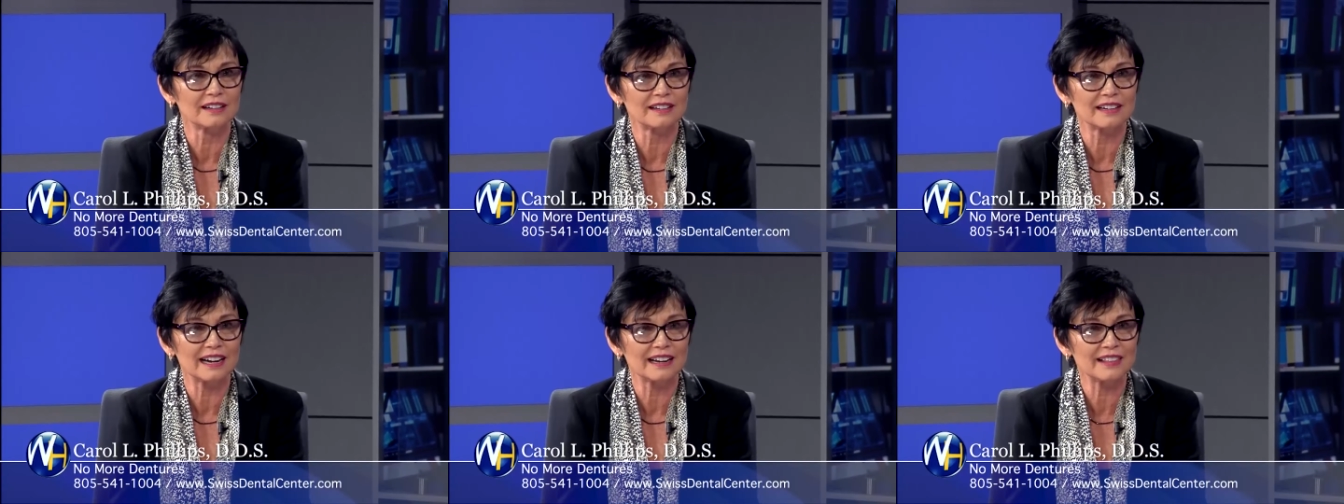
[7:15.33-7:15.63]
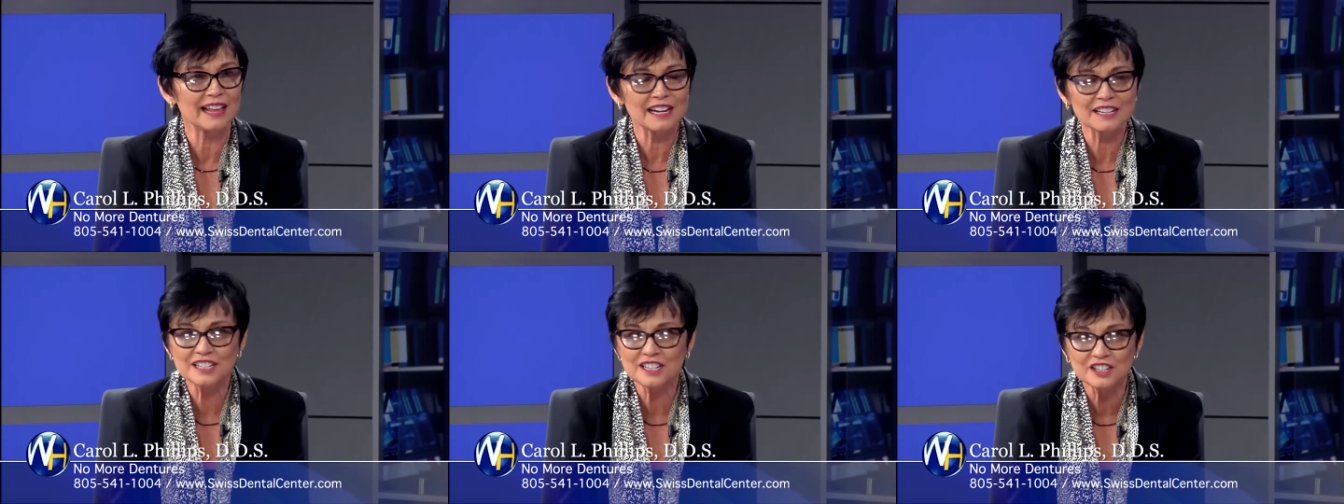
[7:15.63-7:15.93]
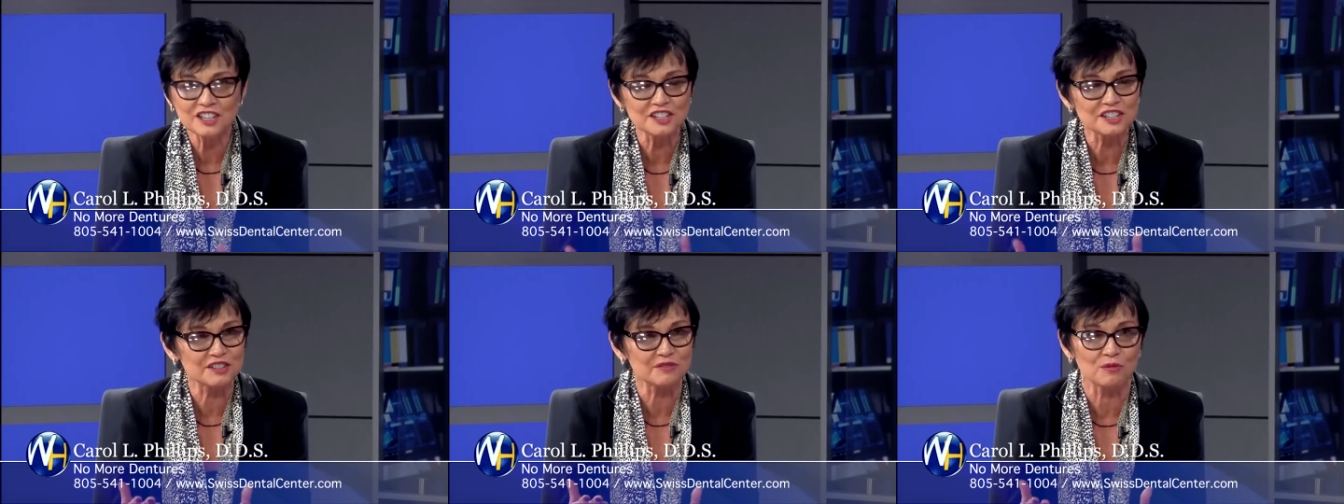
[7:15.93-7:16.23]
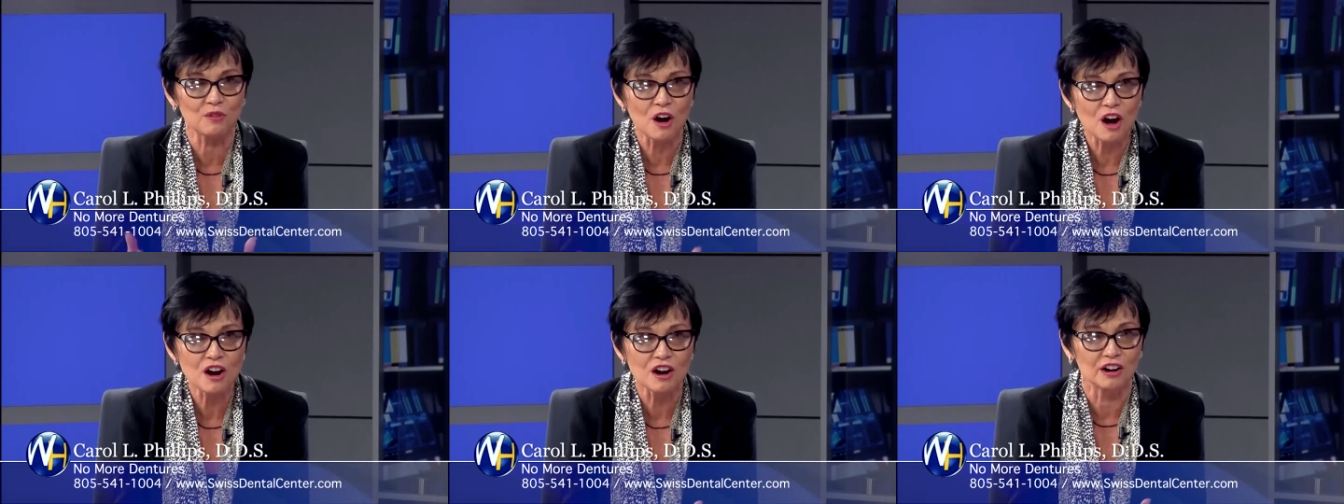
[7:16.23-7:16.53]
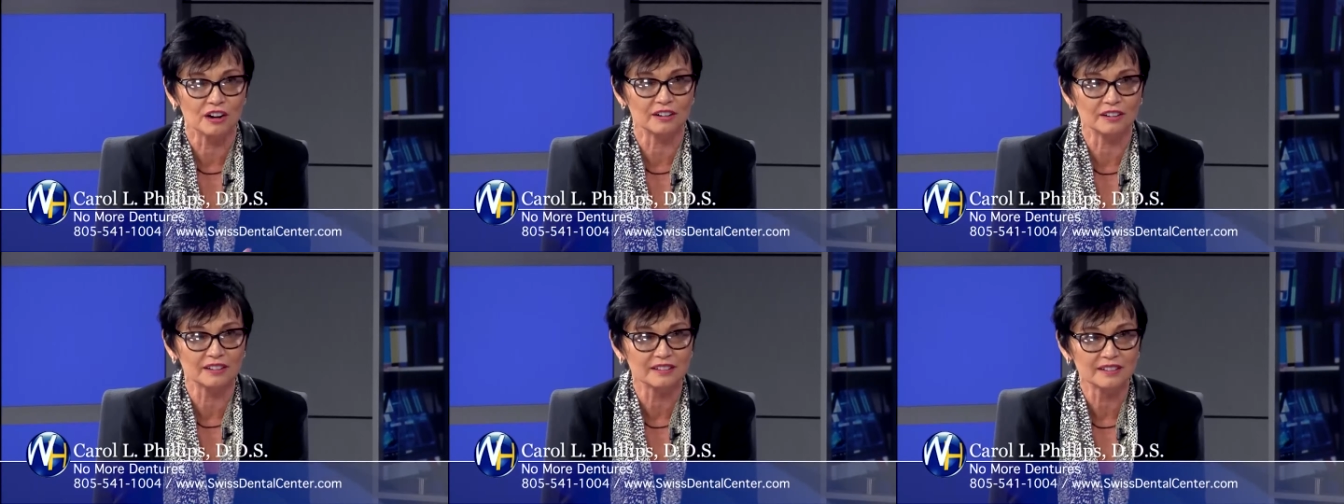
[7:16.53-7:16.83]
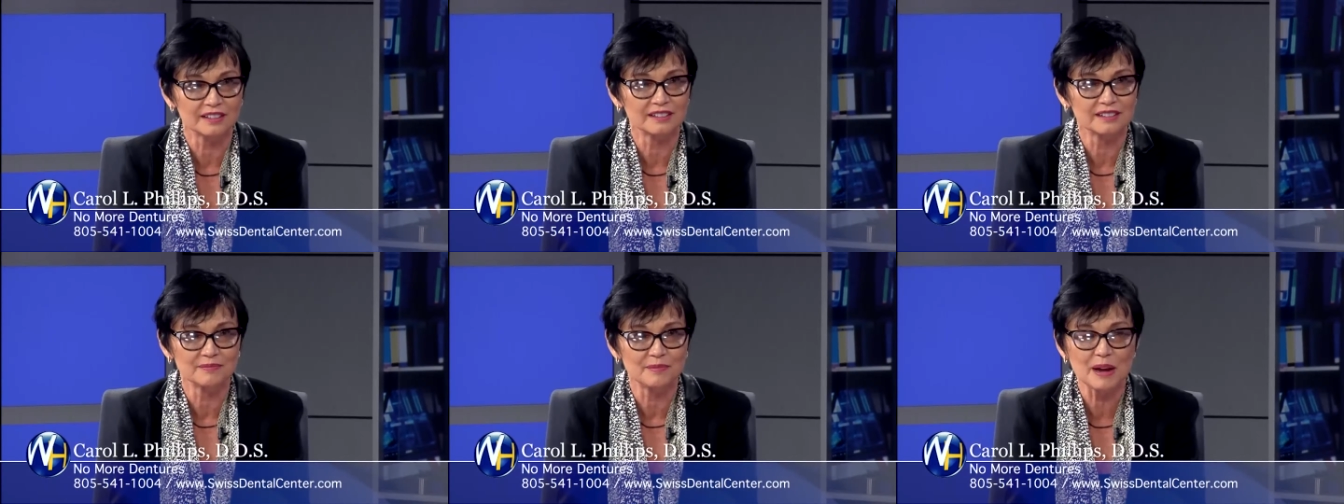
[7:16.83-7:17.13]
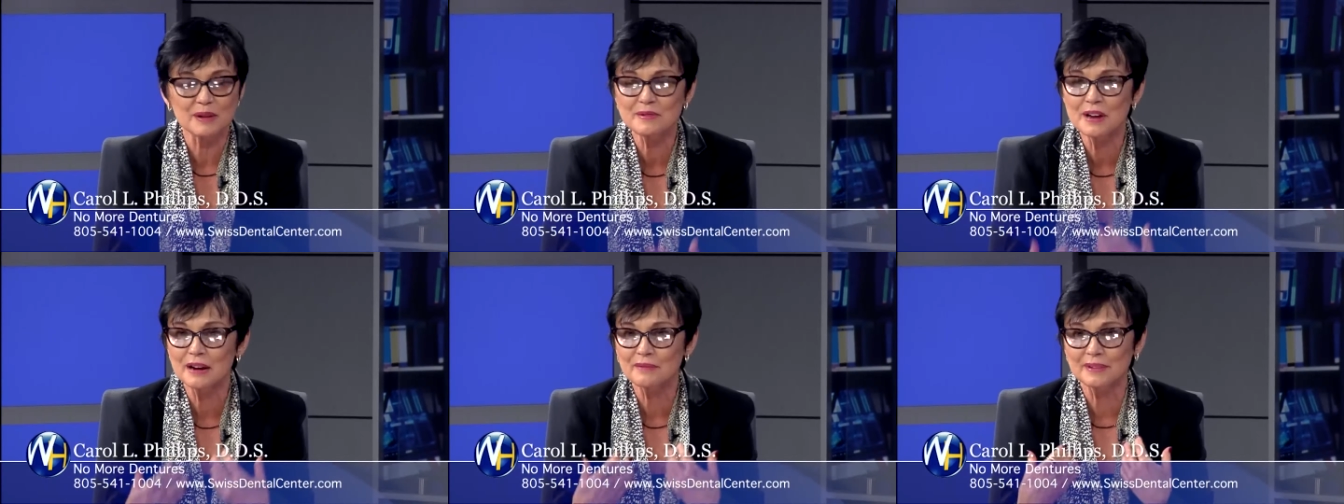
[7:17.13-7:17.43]
And that's just wrong.
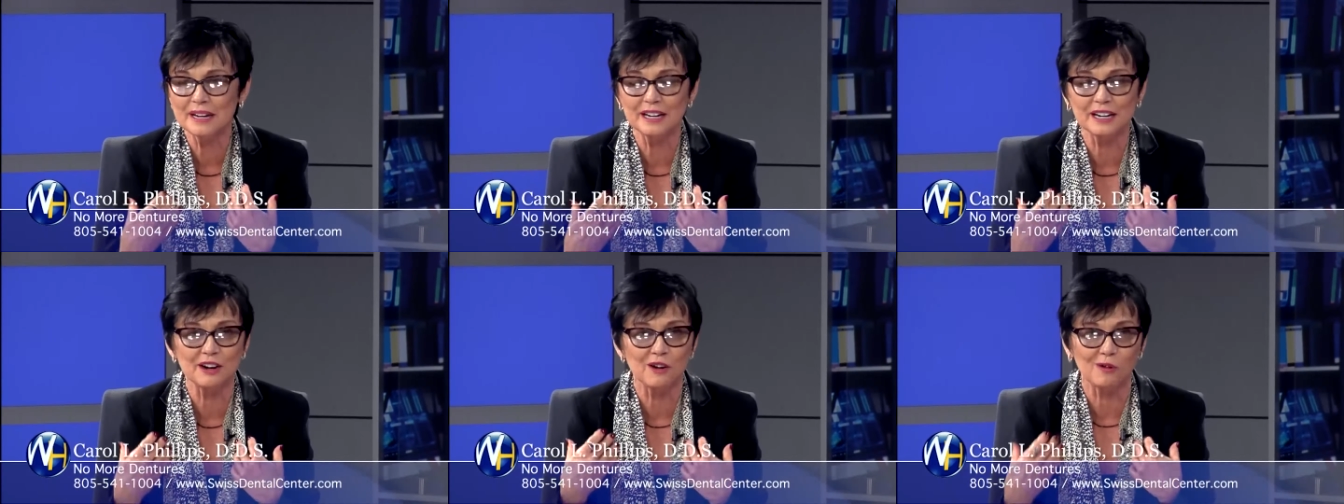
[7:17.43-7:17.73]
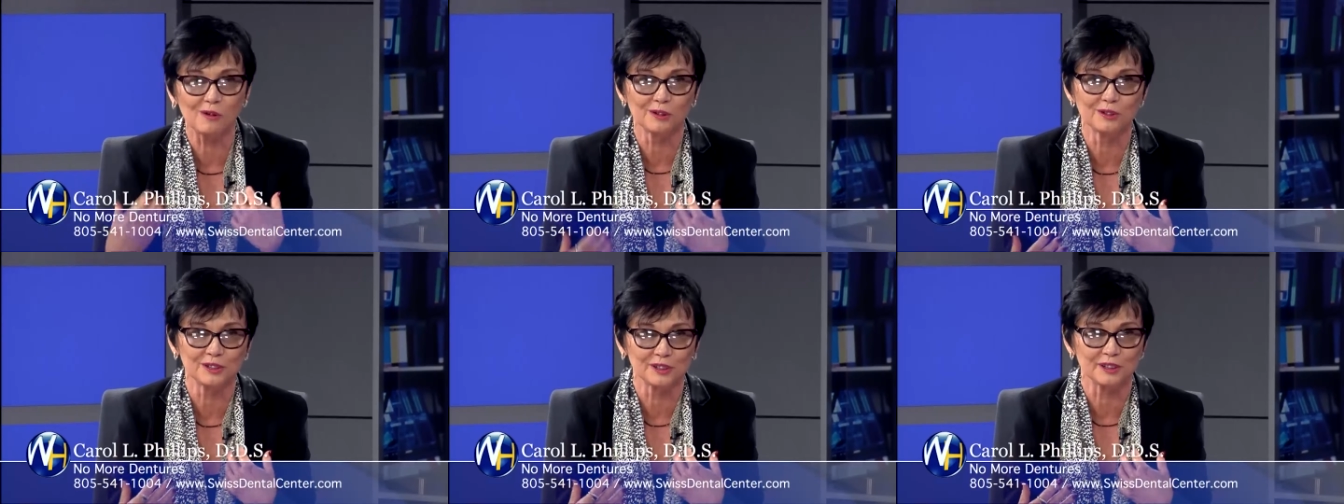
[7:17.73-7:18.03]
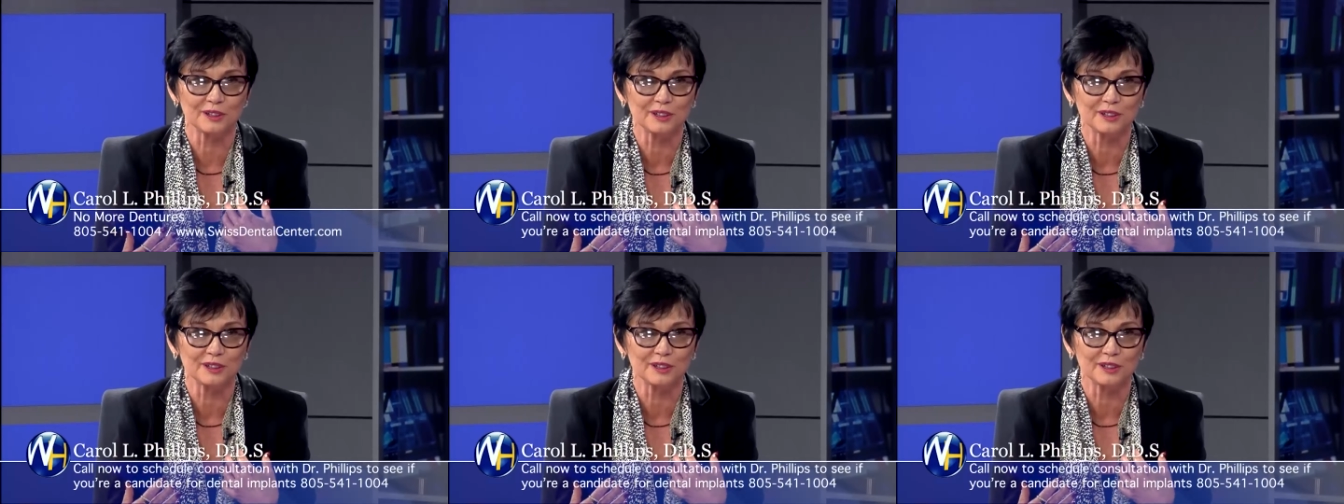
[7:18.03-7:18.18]
Maybe I'm getting older